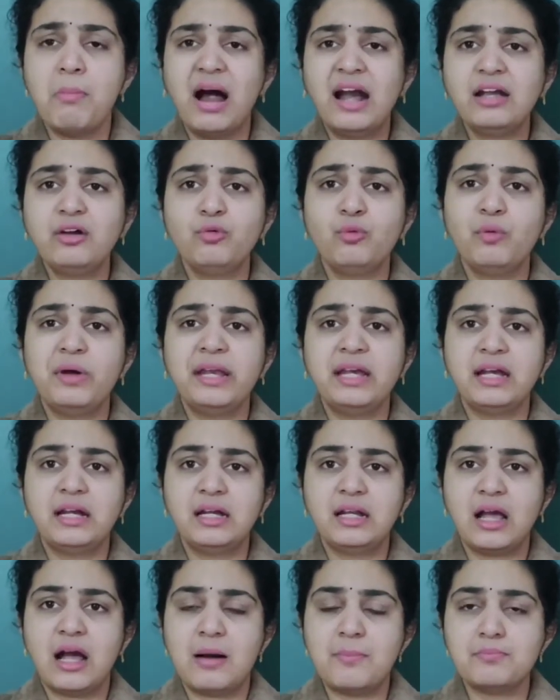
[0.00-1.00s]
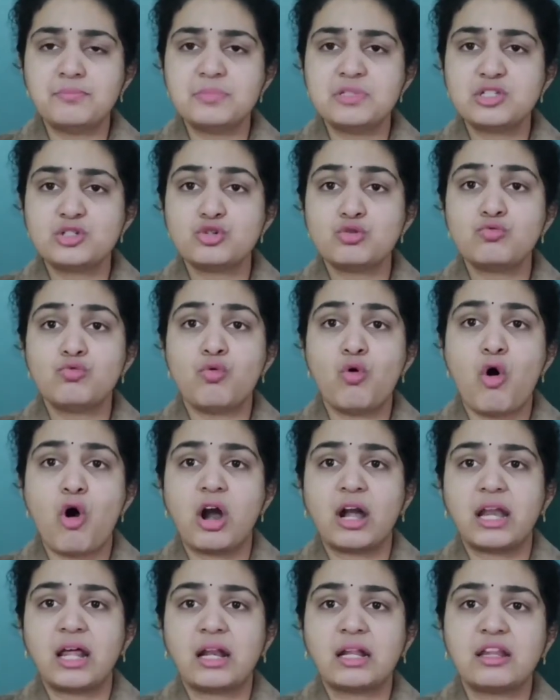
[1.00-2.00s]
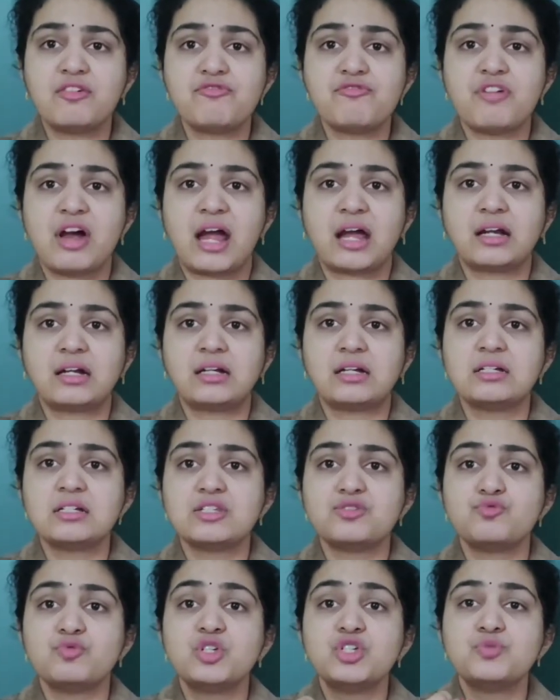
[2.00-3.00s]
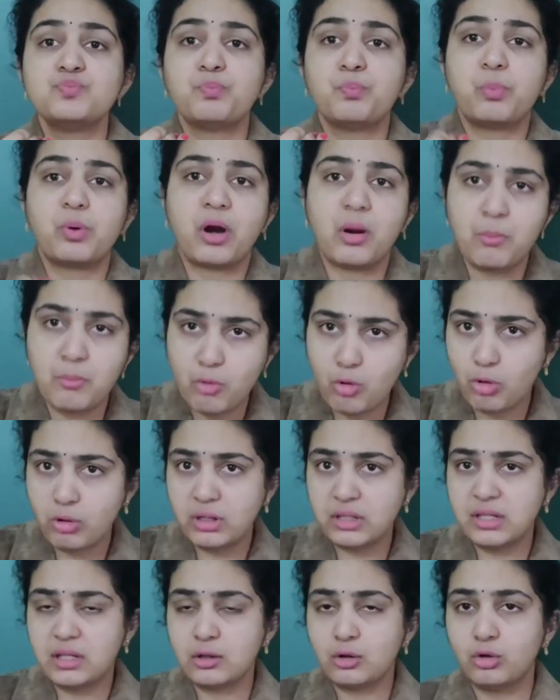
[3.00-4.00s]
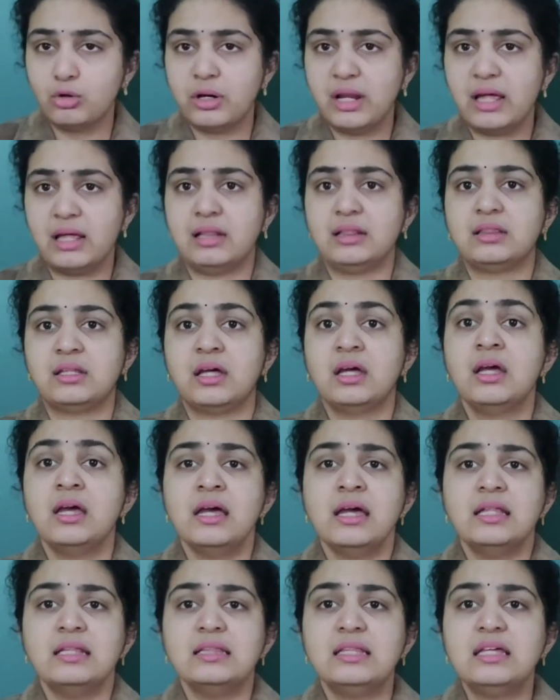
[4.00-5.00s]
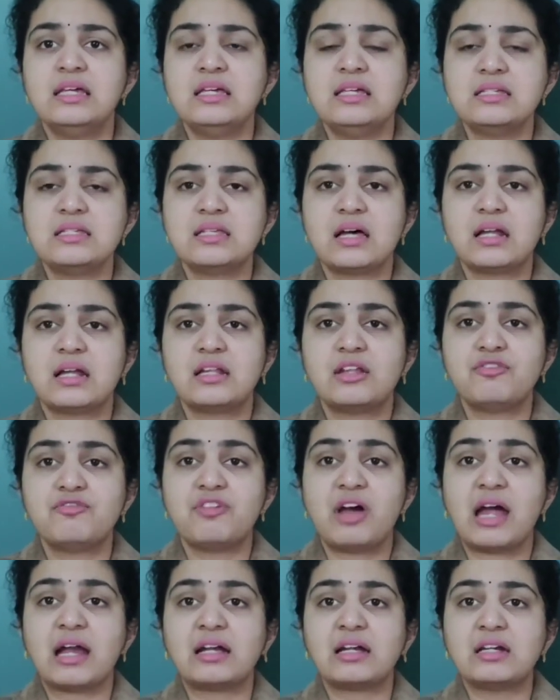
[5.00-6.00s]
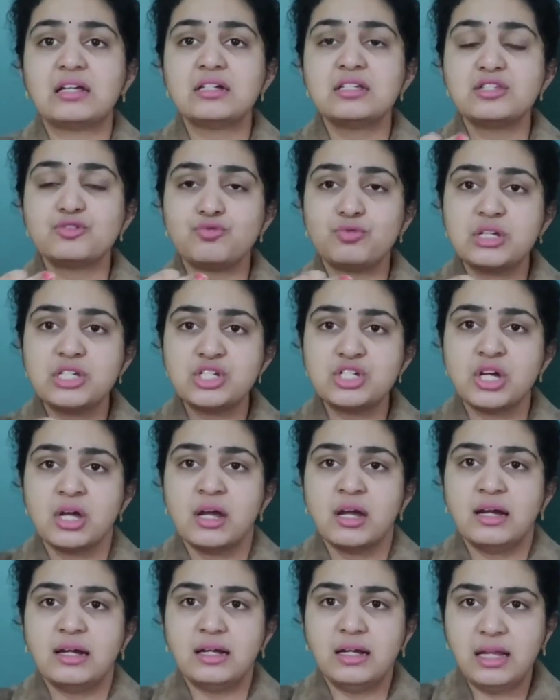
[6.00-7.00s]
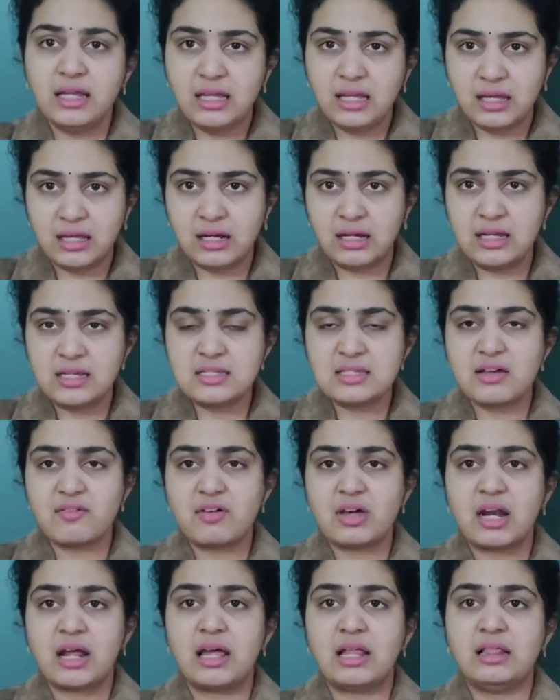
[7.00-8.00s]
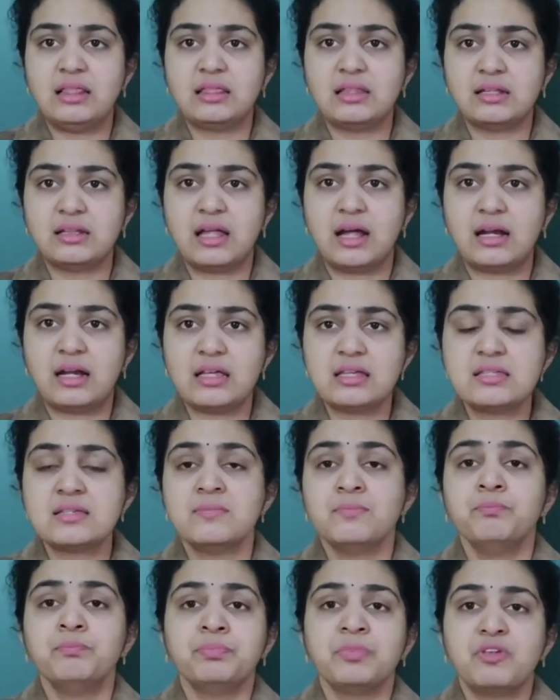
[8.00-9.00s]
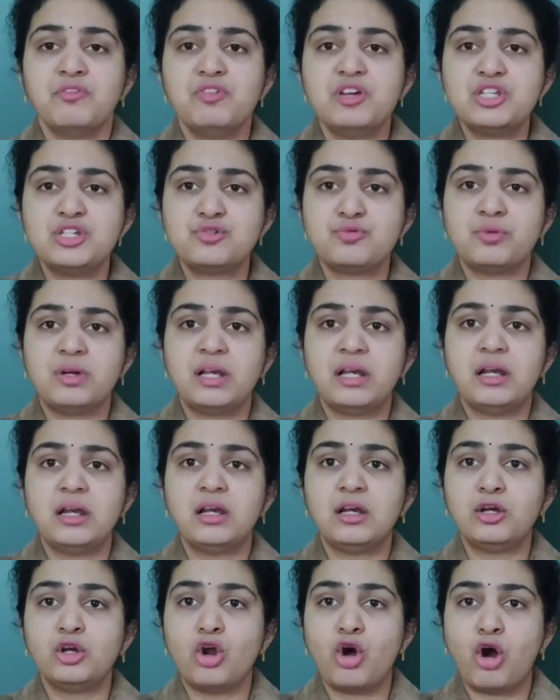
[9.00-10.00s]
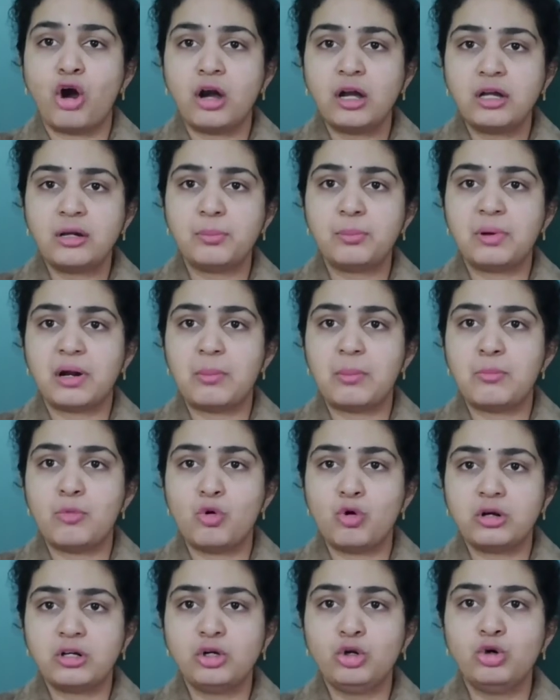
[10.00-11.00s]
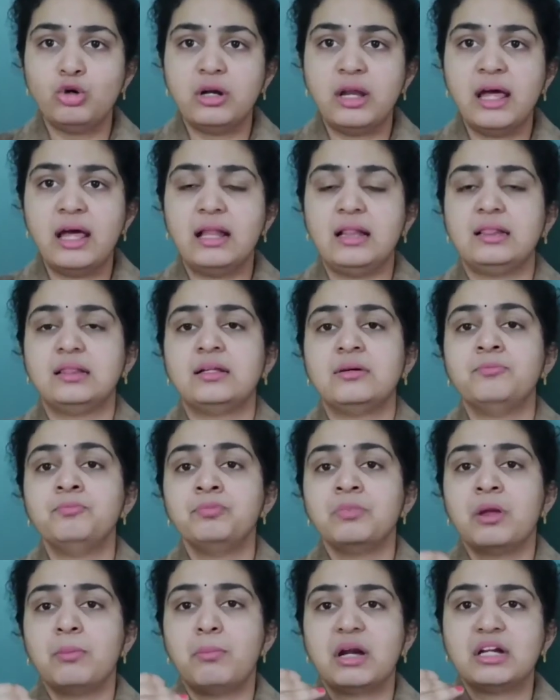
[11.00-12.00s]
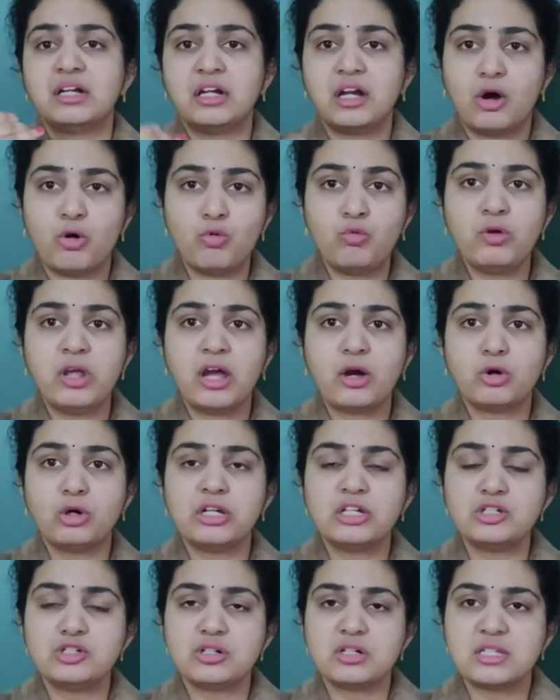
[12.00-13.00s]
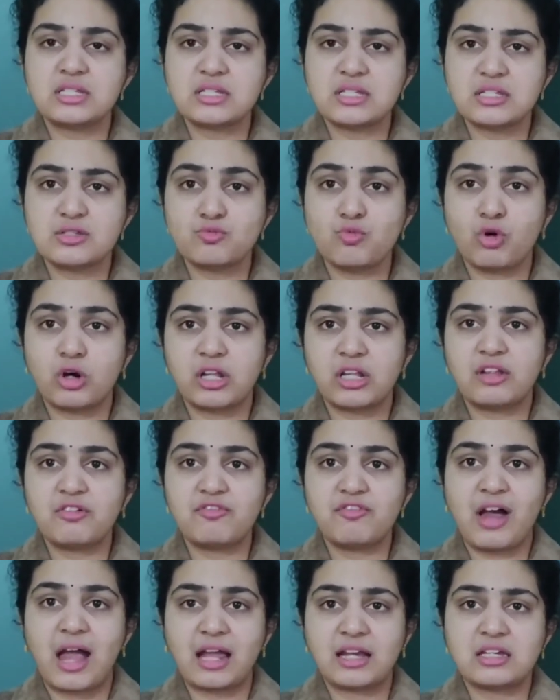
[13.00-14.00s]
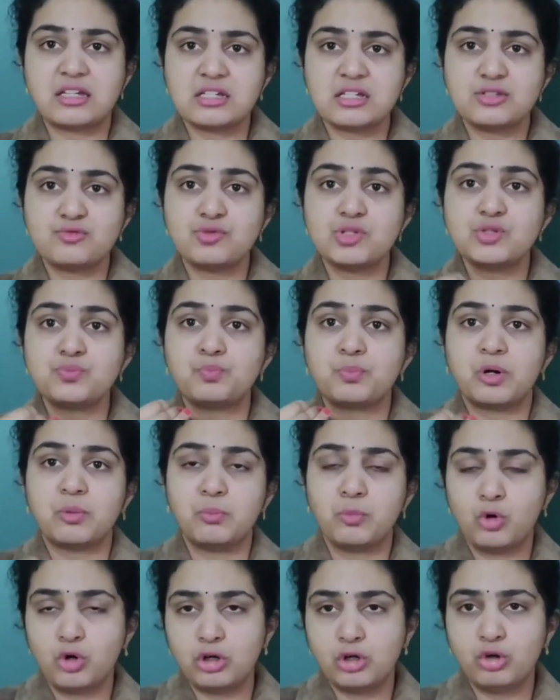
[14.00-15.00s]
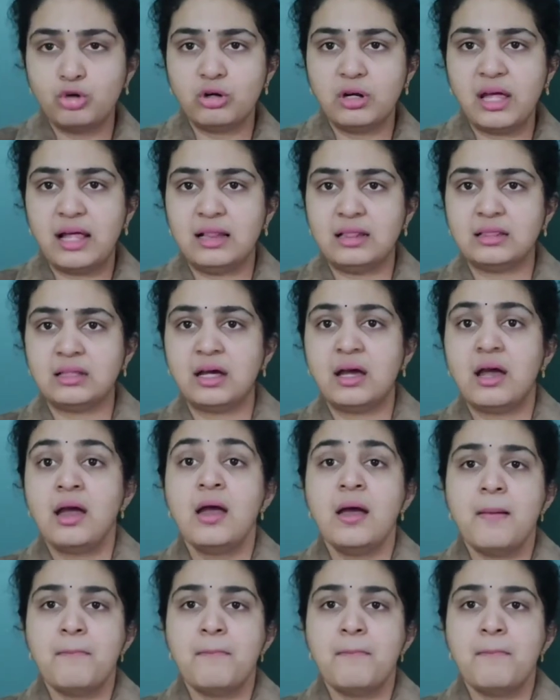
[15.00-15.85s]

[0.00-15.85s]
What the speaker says: But when it comes to what are the factors which promote the good health, these are the factors which decrease our health, that is, which will not promote good health. But now we are going to discuss what are the factors which promote good health.